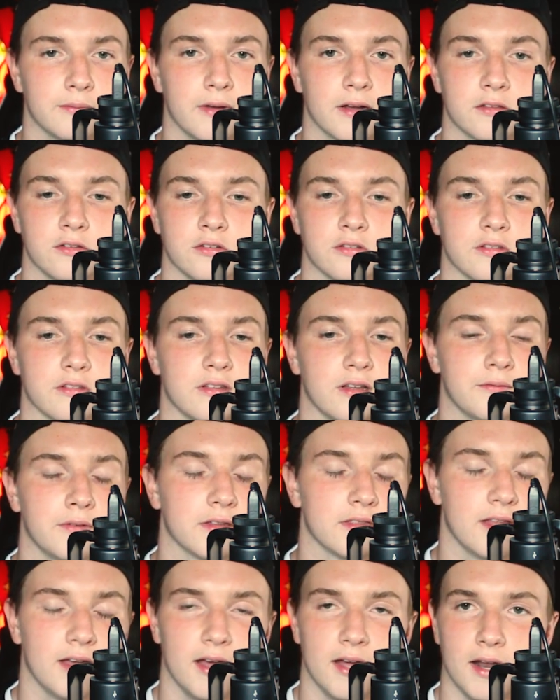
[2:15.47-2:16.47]
vectors and stuff
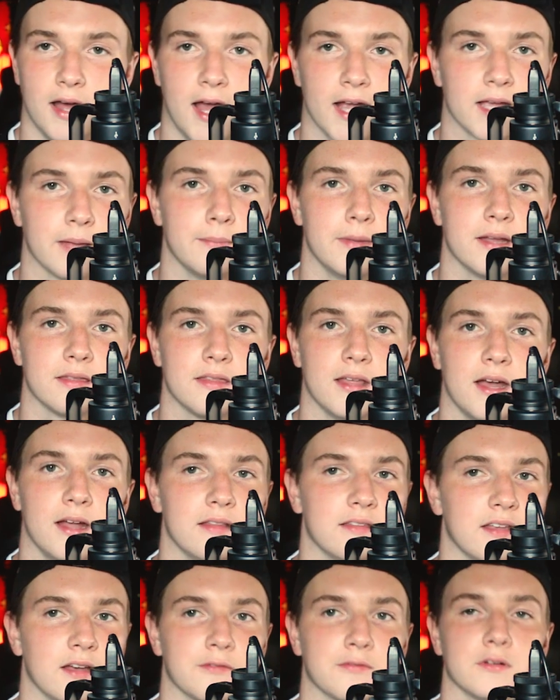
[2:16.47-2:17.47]
like that, I can make
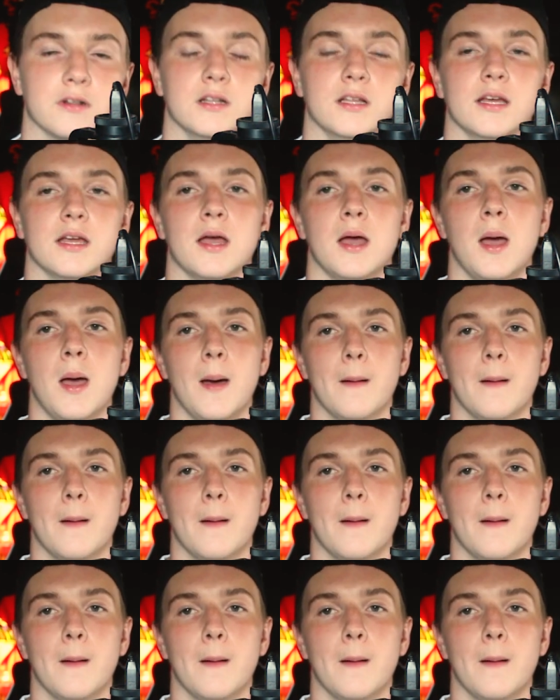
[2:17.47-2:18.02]
that definitely.